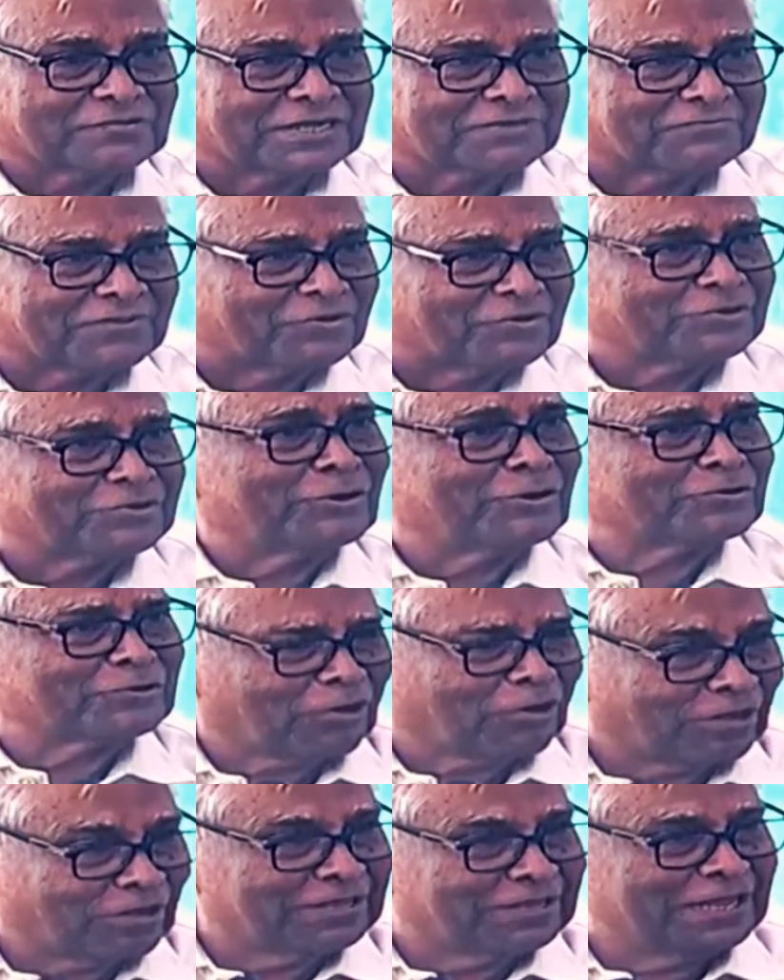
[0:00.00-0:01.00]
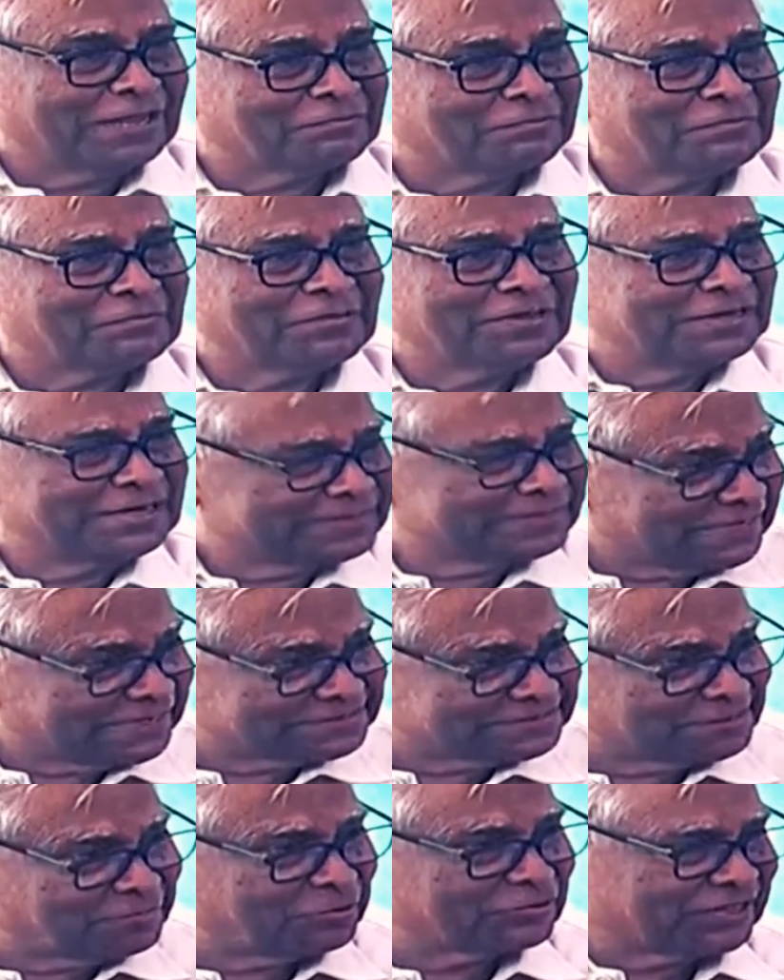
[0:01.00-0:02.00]
to that fellow, you have to call him. It
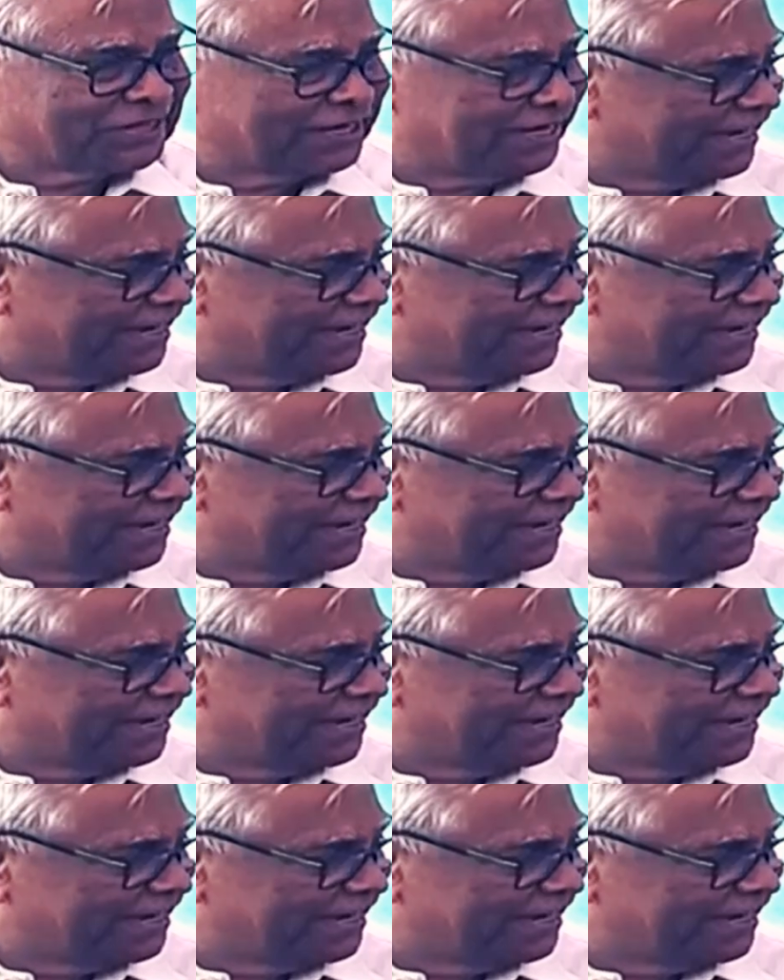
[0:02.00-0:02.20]
takes about